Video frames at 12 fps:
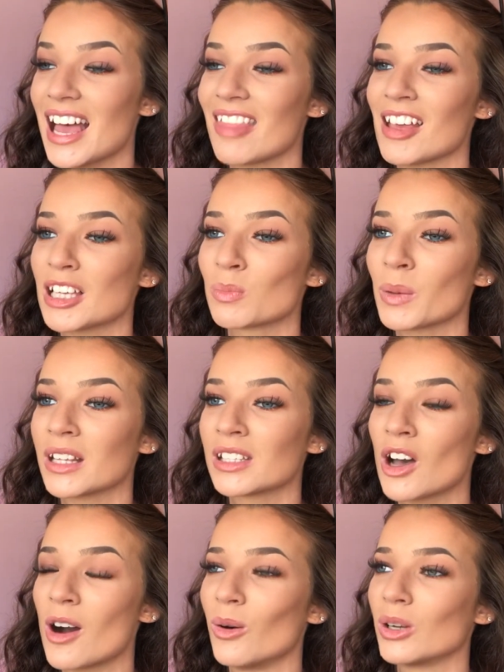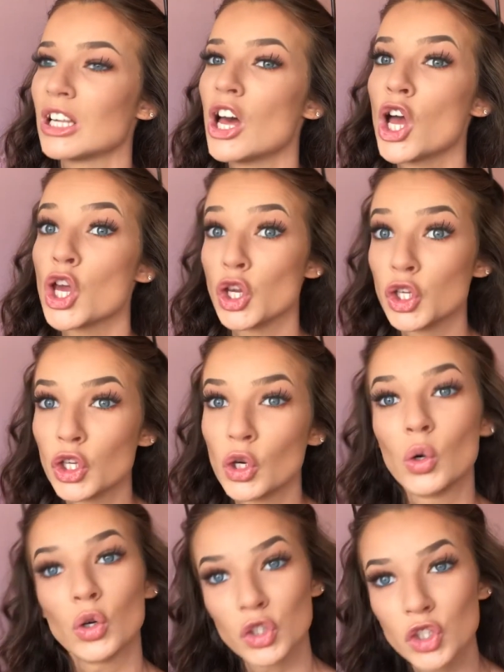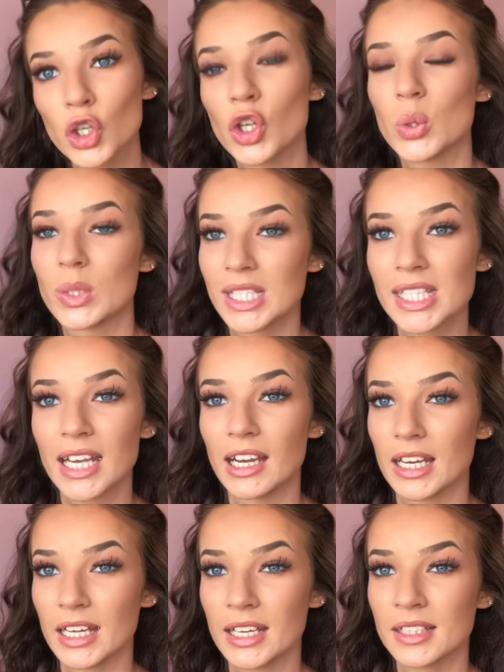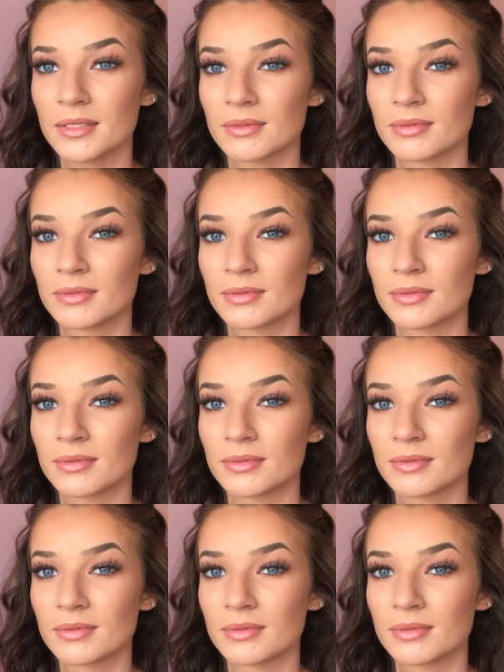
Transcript: And that's being told, you're too skinny.